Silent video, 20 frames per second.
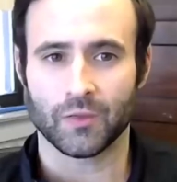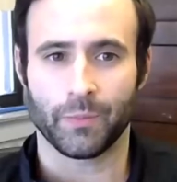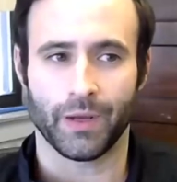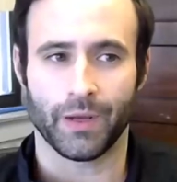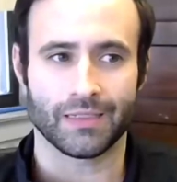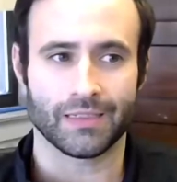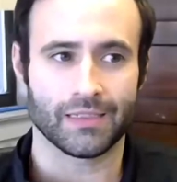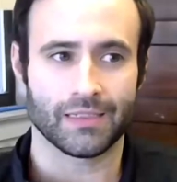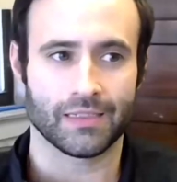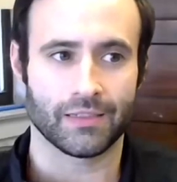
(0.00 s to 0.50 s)

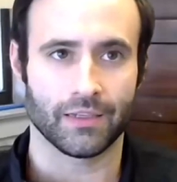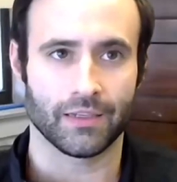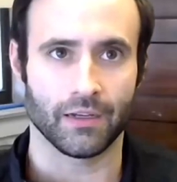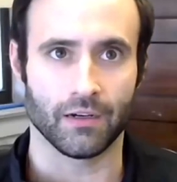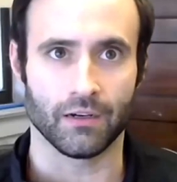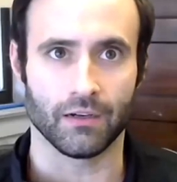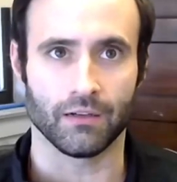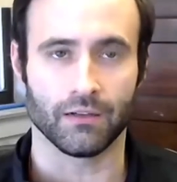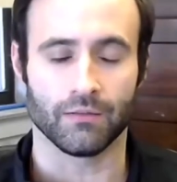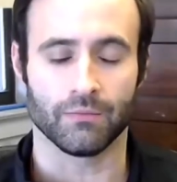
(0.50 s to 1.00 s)
but
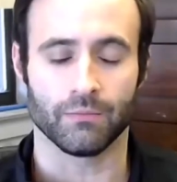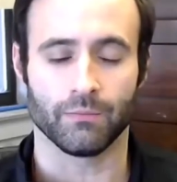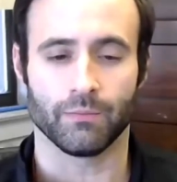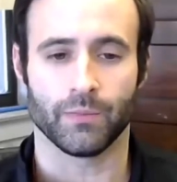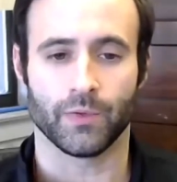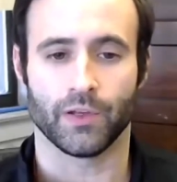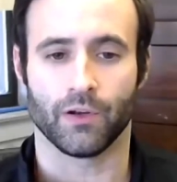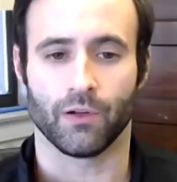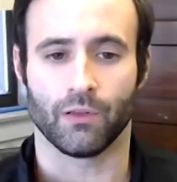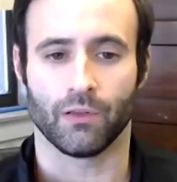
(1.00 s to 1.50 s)
still,
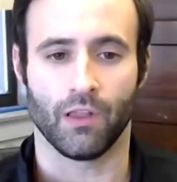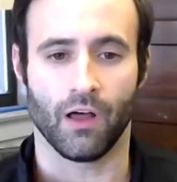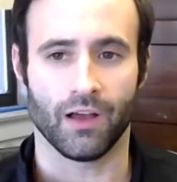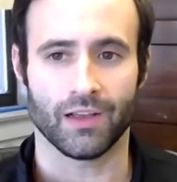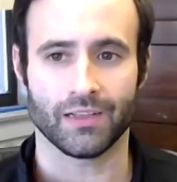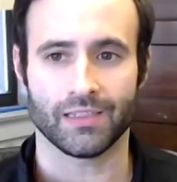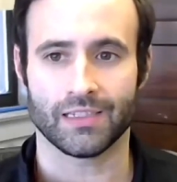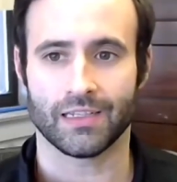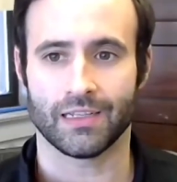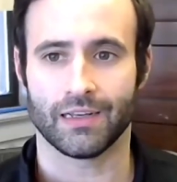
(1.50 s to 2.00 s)

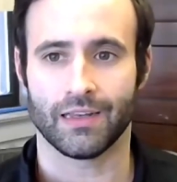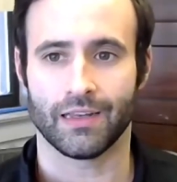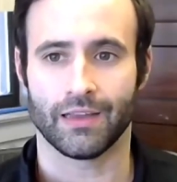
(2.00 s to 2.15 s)
Lawson